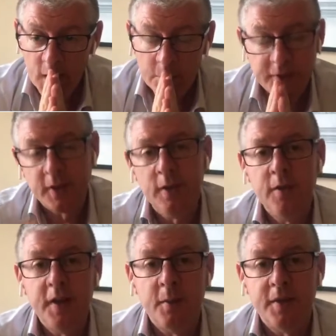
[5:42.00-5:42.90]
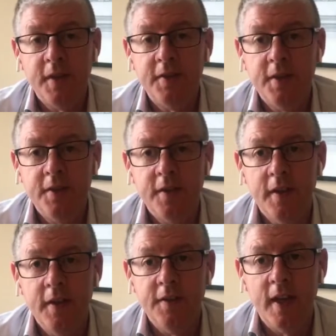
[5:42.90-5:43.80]
But the cool thing with this is
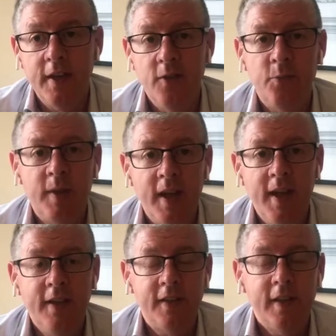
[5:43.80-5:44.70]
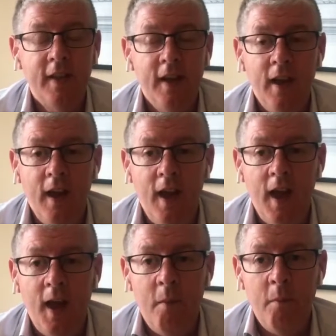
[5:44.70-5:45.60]
that you've played
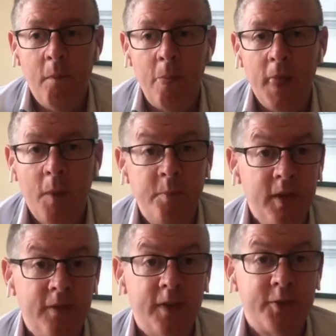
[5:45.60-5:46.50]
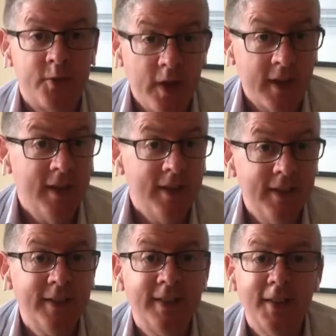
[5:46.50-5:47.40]
a beautiful trick
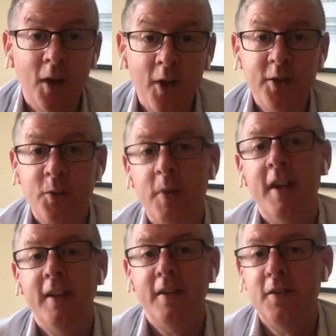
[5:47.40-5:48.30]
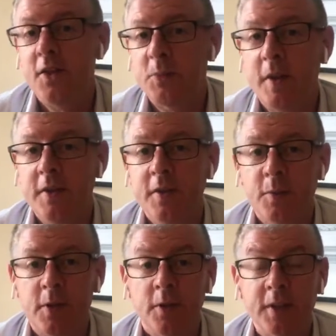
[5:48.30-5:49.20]
on your brain just by doing the
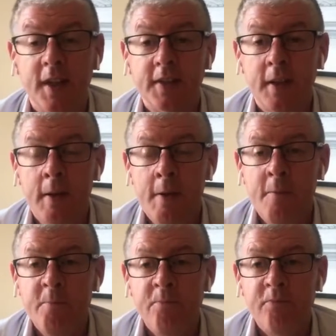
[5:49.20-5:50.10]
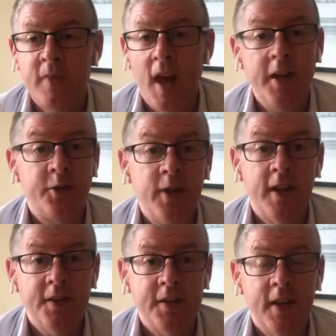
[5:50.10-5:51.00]
process. And the trick
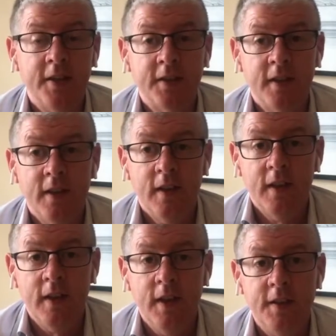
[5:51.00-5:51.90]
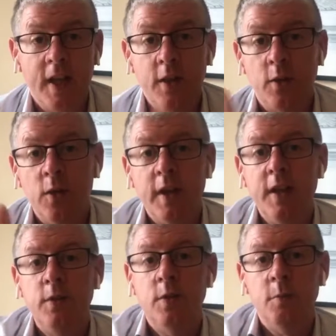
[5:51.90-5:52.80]
is this, is that you're going
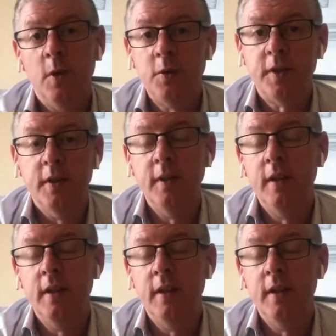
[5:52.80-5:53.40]
into emotion,